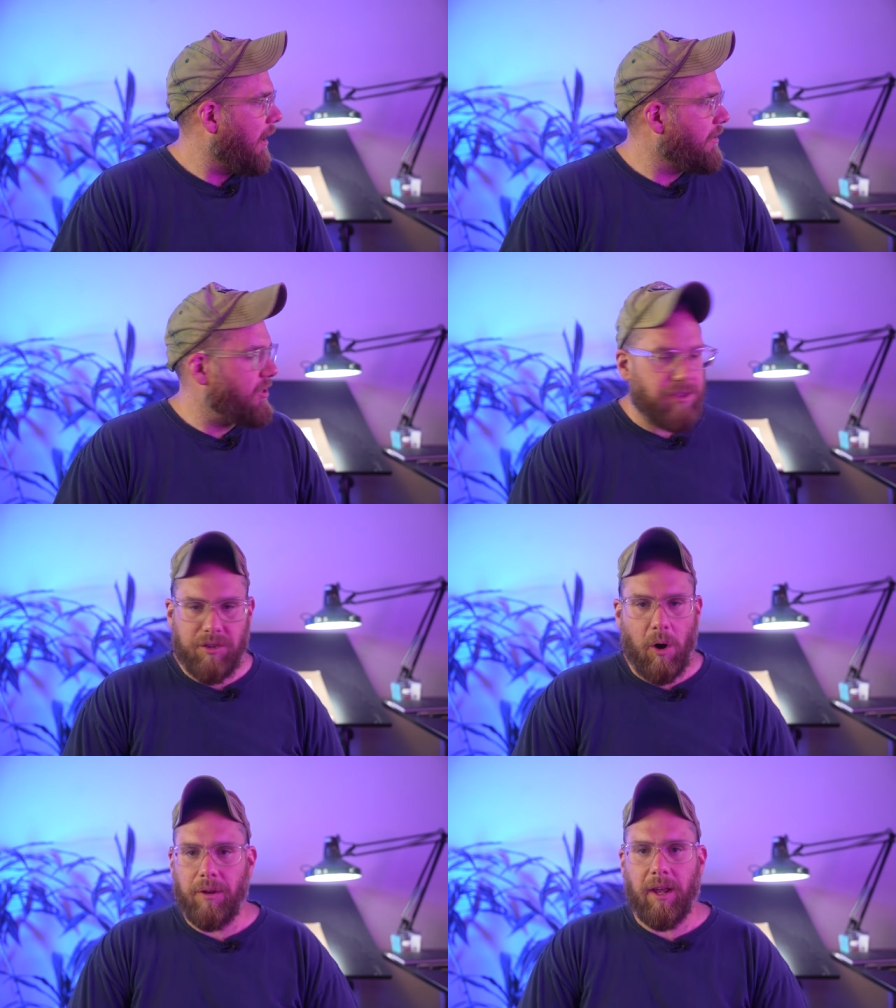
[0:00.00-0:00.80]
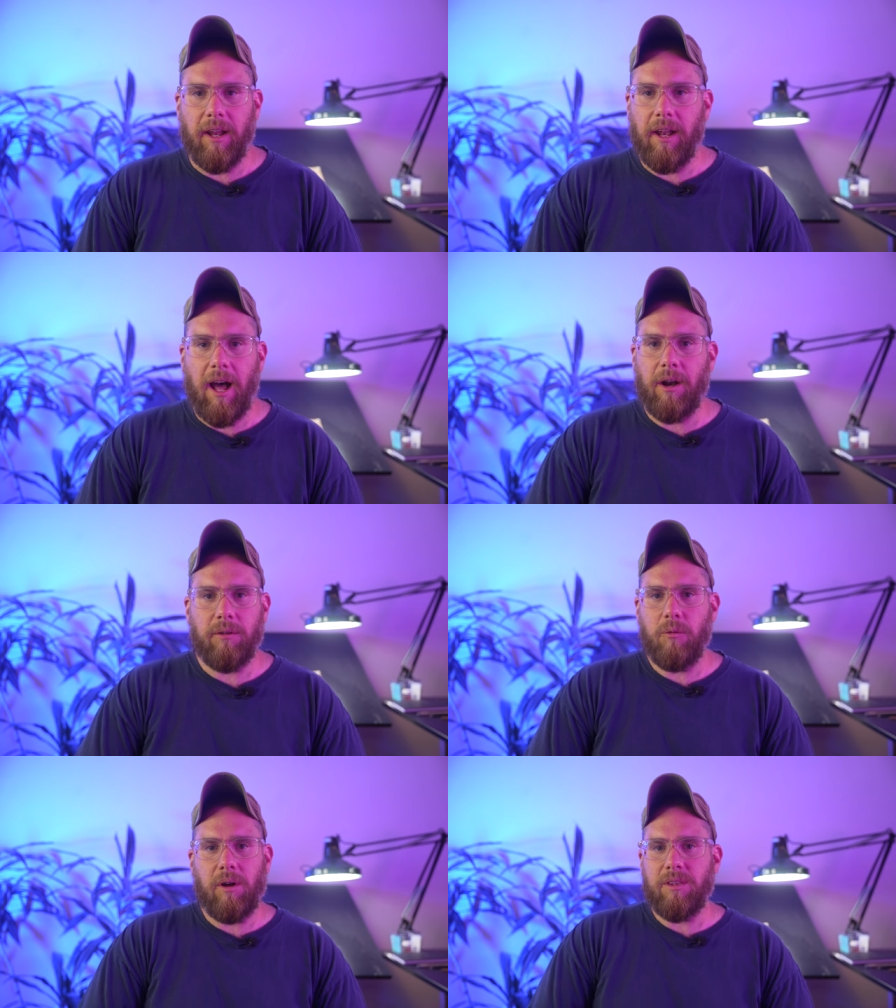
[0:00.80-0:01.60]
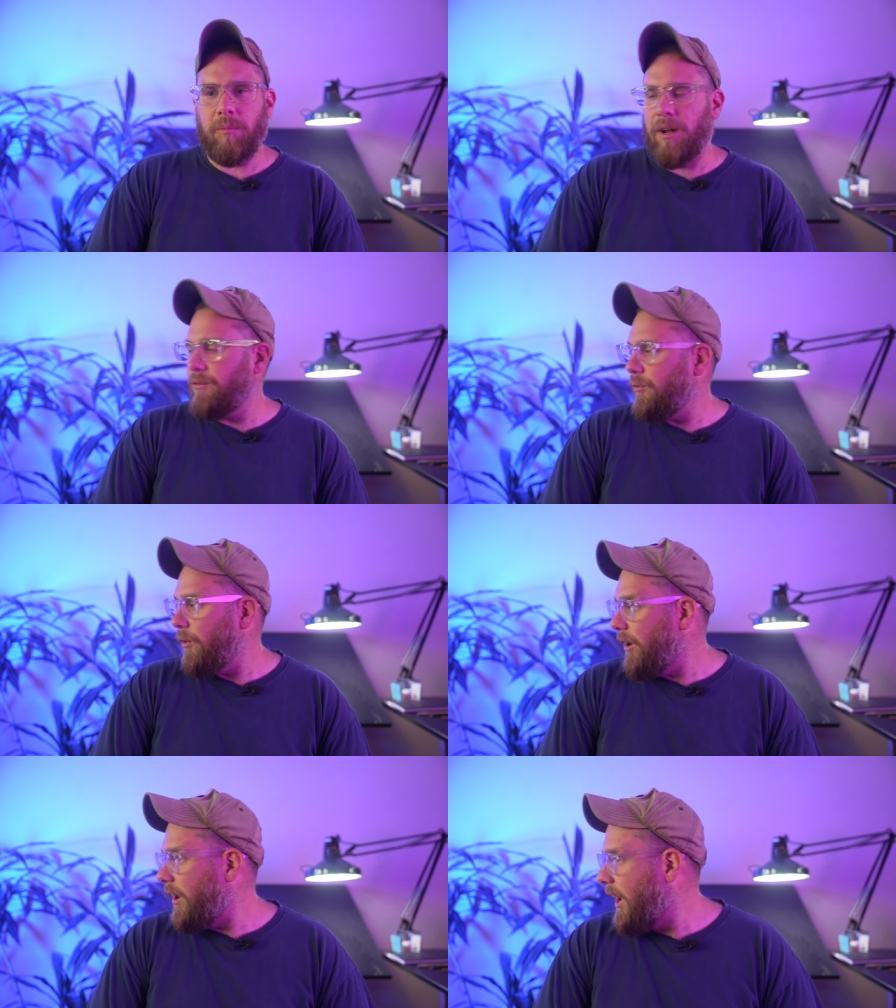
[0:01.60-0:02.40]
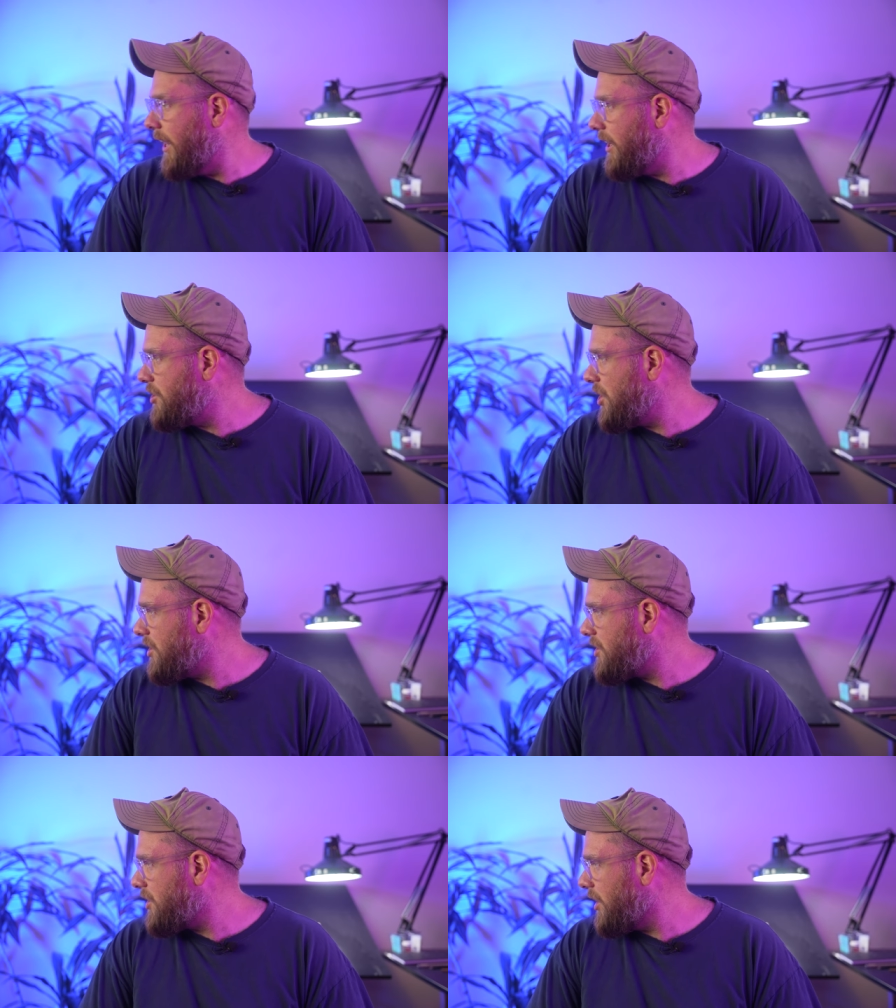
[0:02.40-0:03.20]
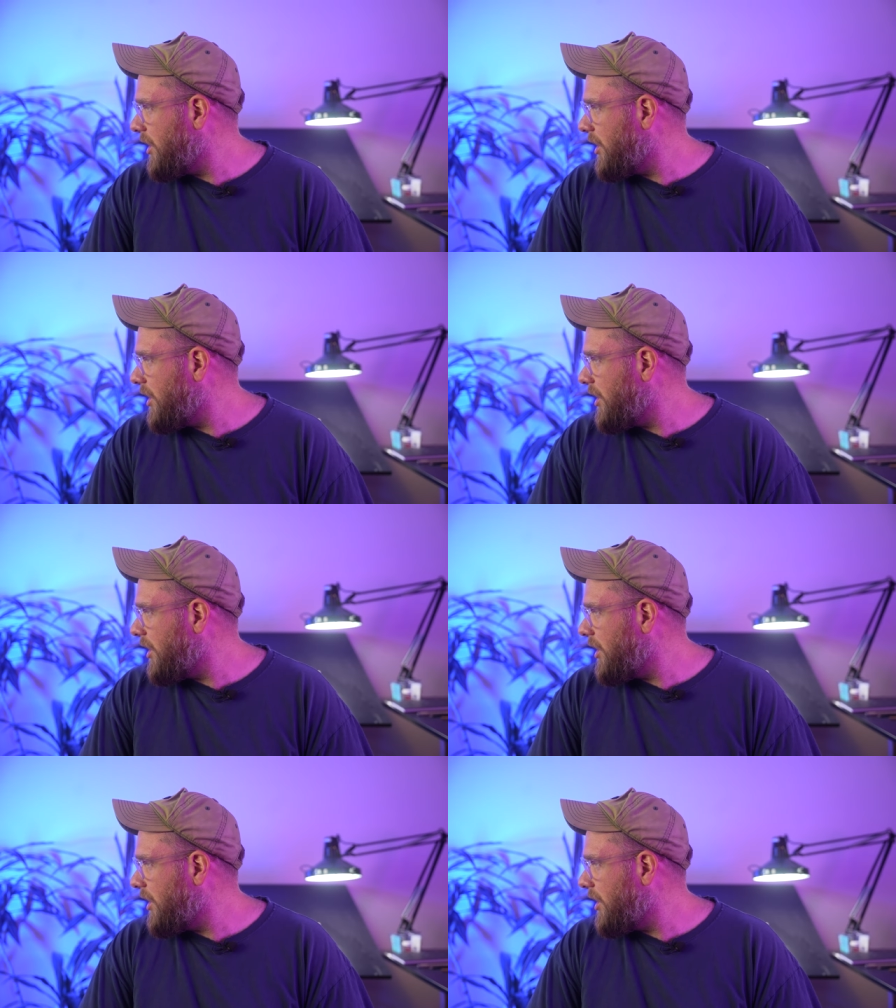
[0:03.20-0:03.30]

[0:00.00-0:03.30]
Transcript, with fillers: Just donated. I don't even want the money for it. And it's just,